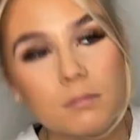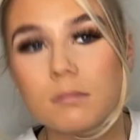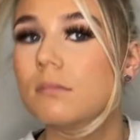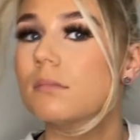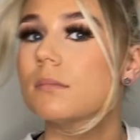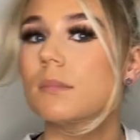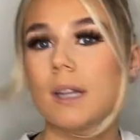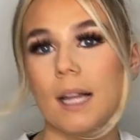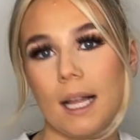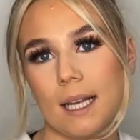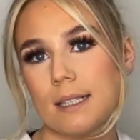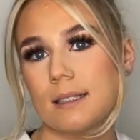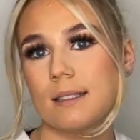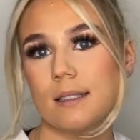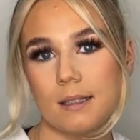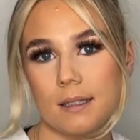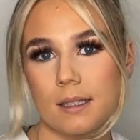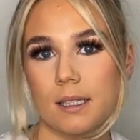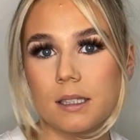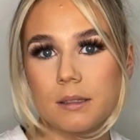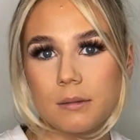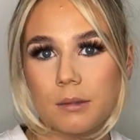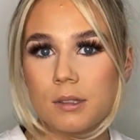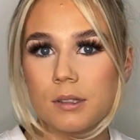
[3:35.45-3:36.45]
less than
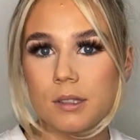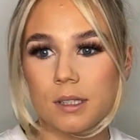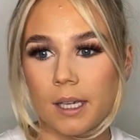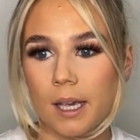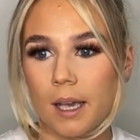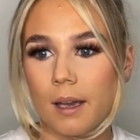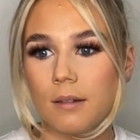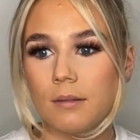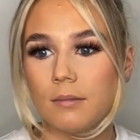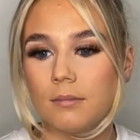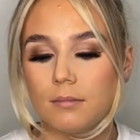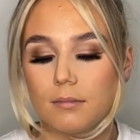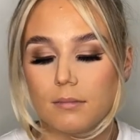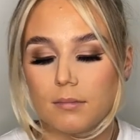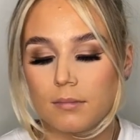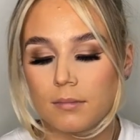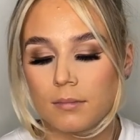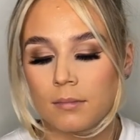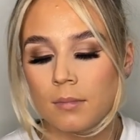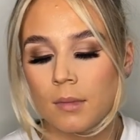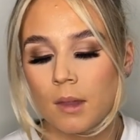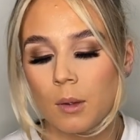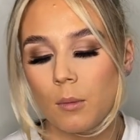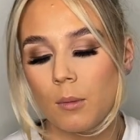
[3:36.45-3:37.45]
6 months ago.
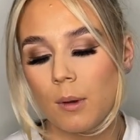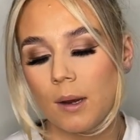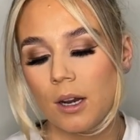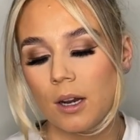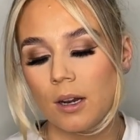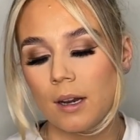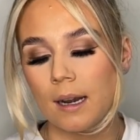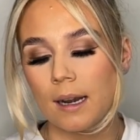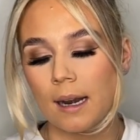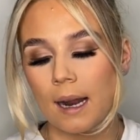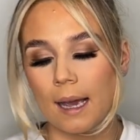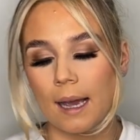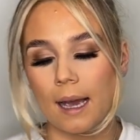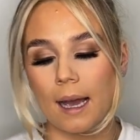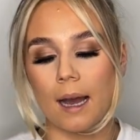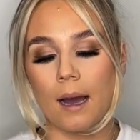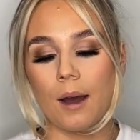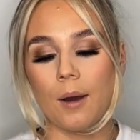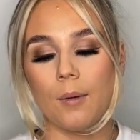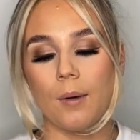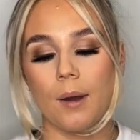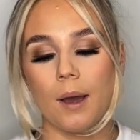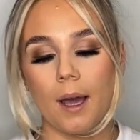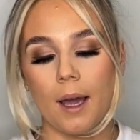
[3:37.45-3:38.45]
We went on a night
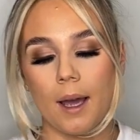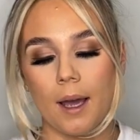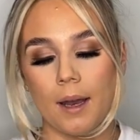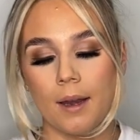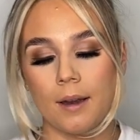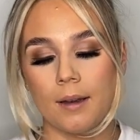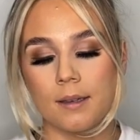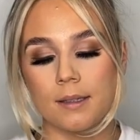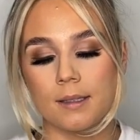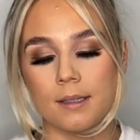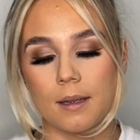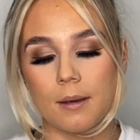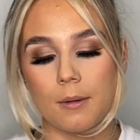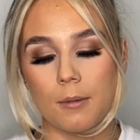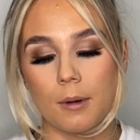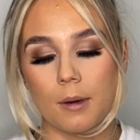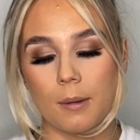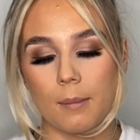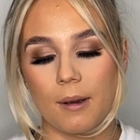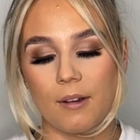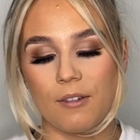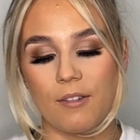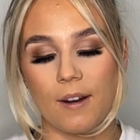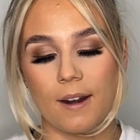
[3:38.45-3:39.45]
out and one of
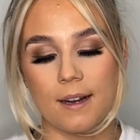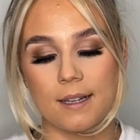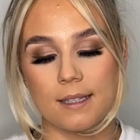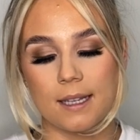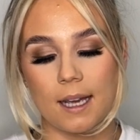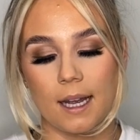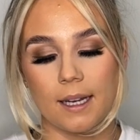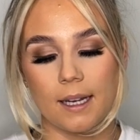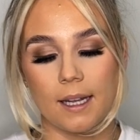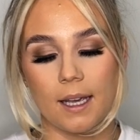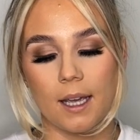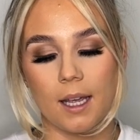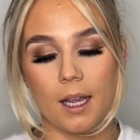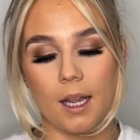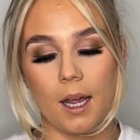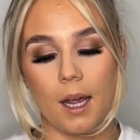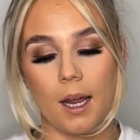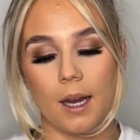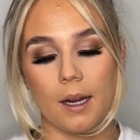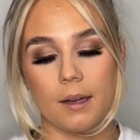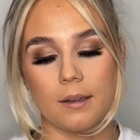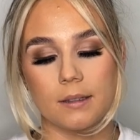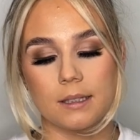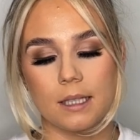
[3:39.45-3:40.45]
my friends had it
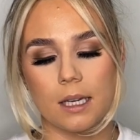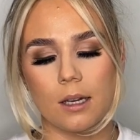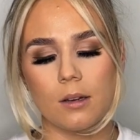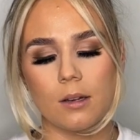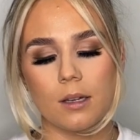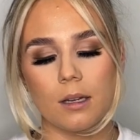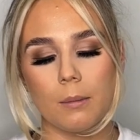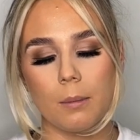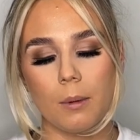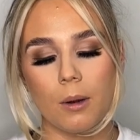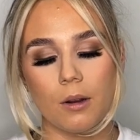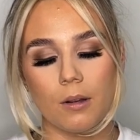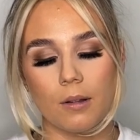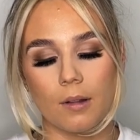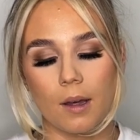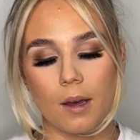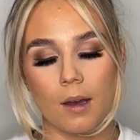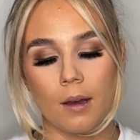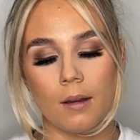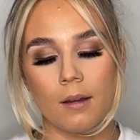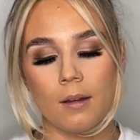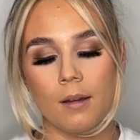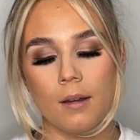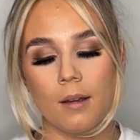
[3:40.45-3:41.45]
and I was like, oh, can I borrow
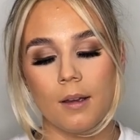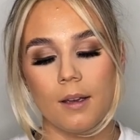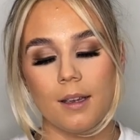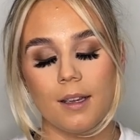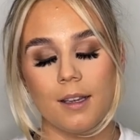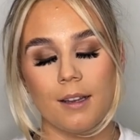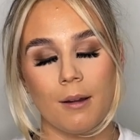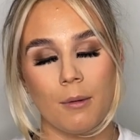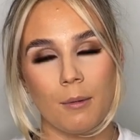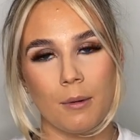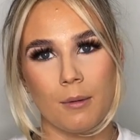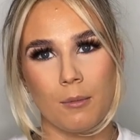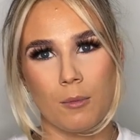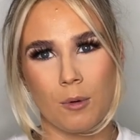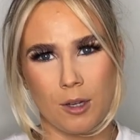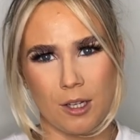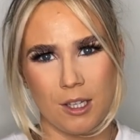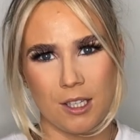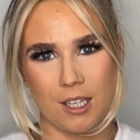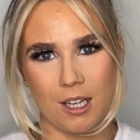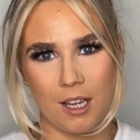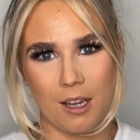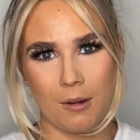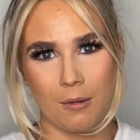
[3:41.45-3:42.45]
that? You know what you
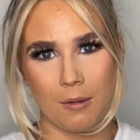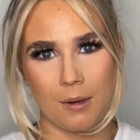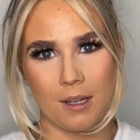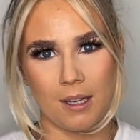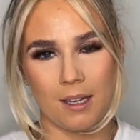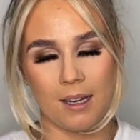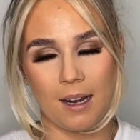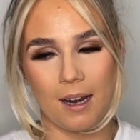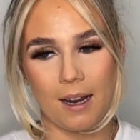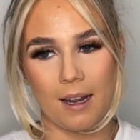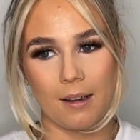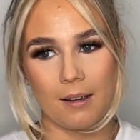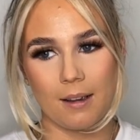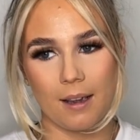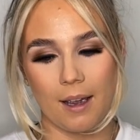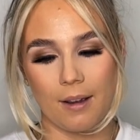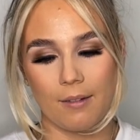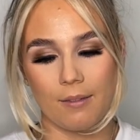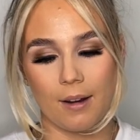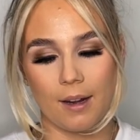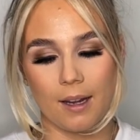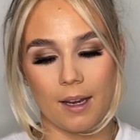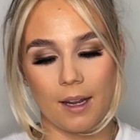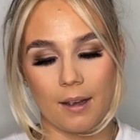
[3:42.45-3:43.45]
do when you're like getting
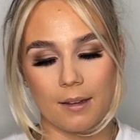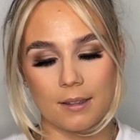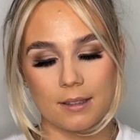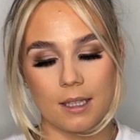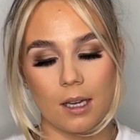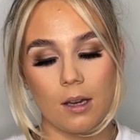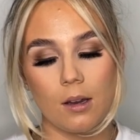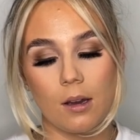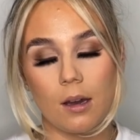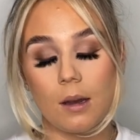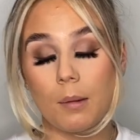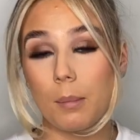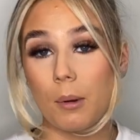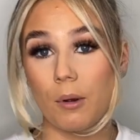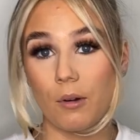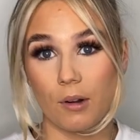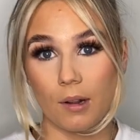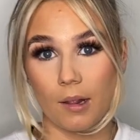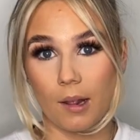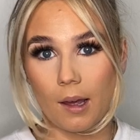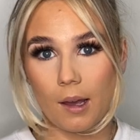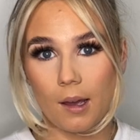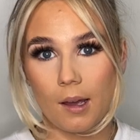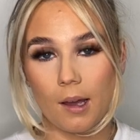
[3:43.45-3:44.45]
ready? I was like, oh, I'll borrow
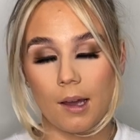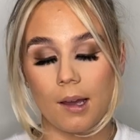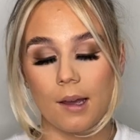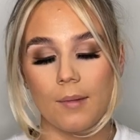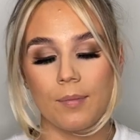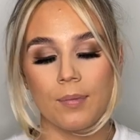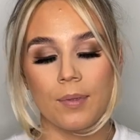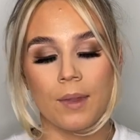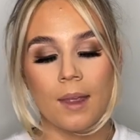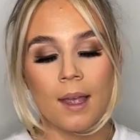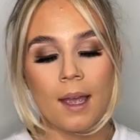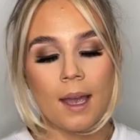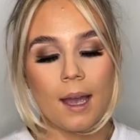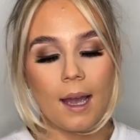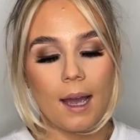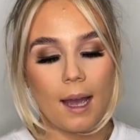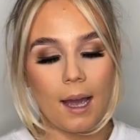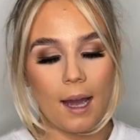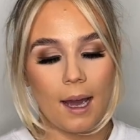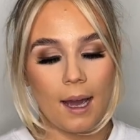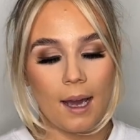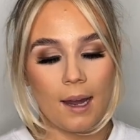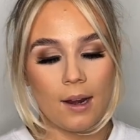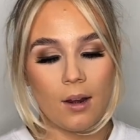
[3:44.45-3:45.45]
that.
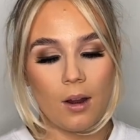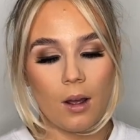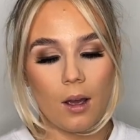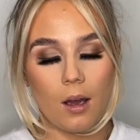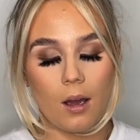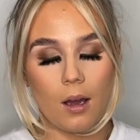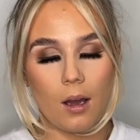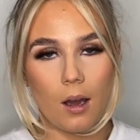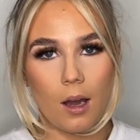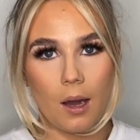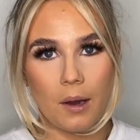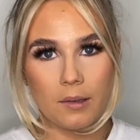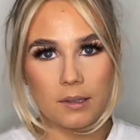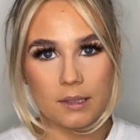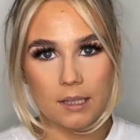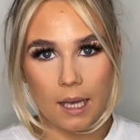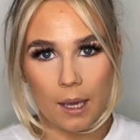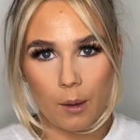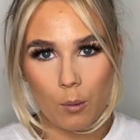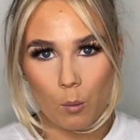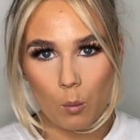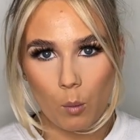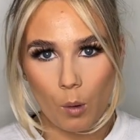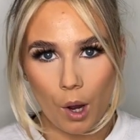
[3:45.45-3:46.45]
And I was
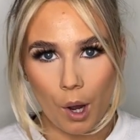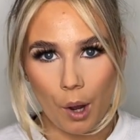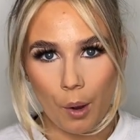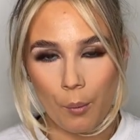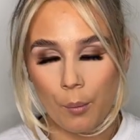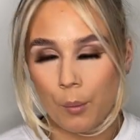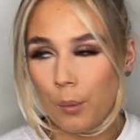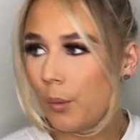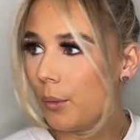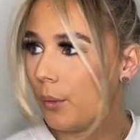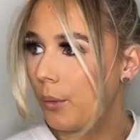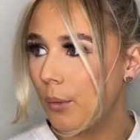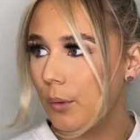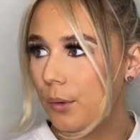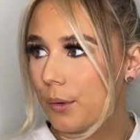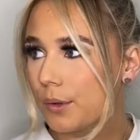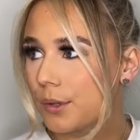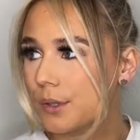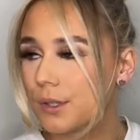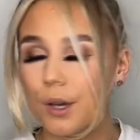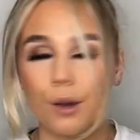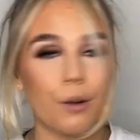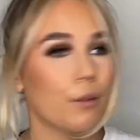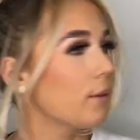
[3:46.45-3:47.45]
like, whoa,
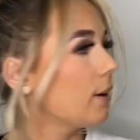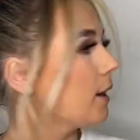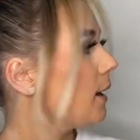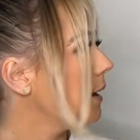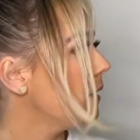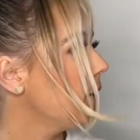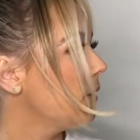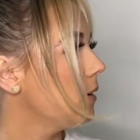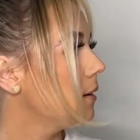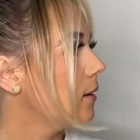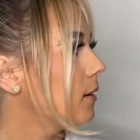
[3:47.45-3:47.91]
sorry.